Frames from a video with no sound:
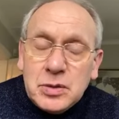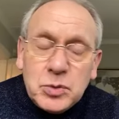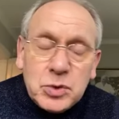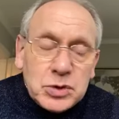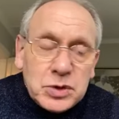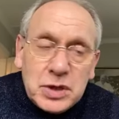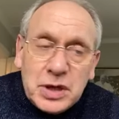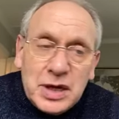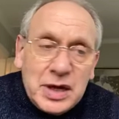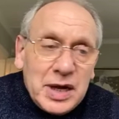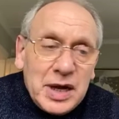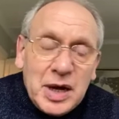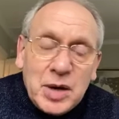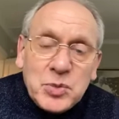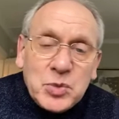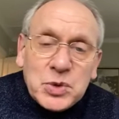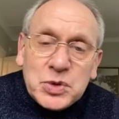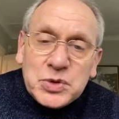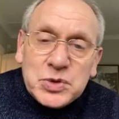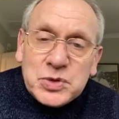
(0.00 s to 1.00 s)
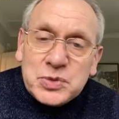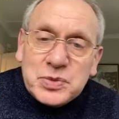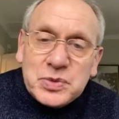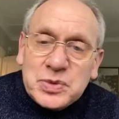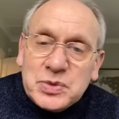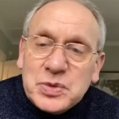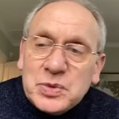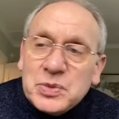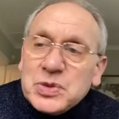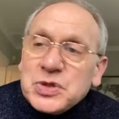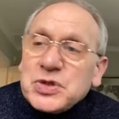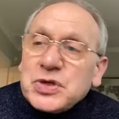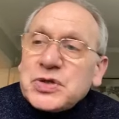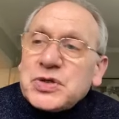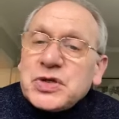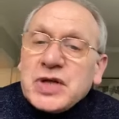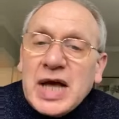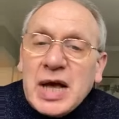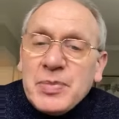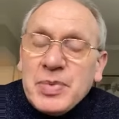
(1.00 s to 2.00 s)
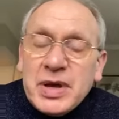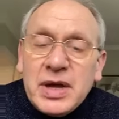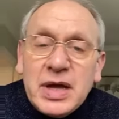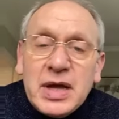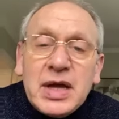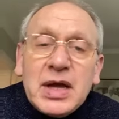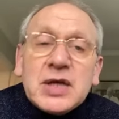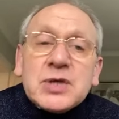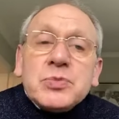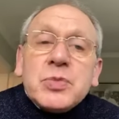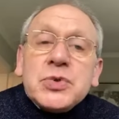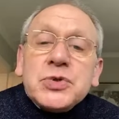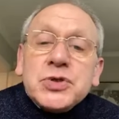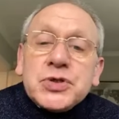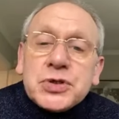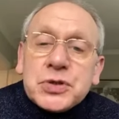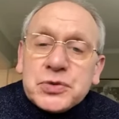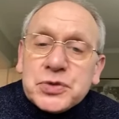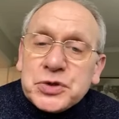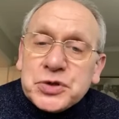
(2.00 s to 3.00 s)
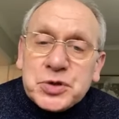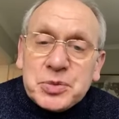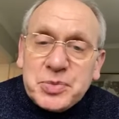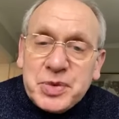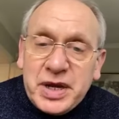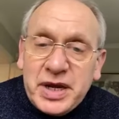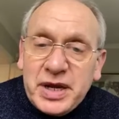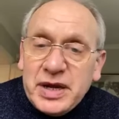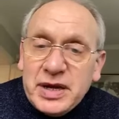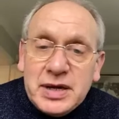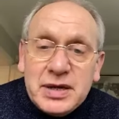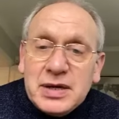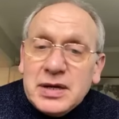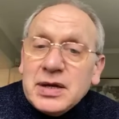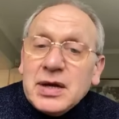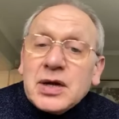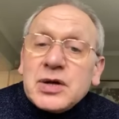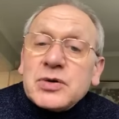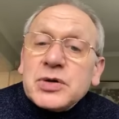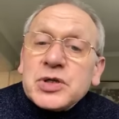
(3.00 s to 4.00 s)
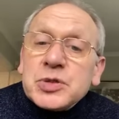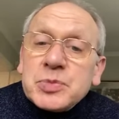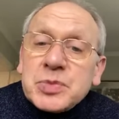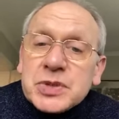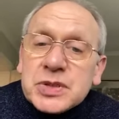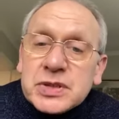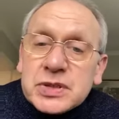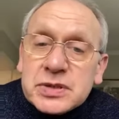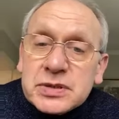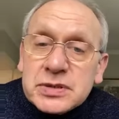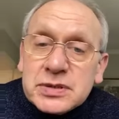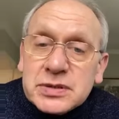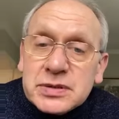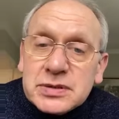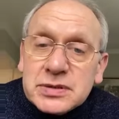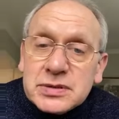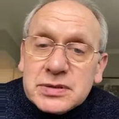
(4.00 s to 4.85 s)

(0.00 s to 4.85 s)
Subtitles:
and was just as happy as most children should be at Christmas.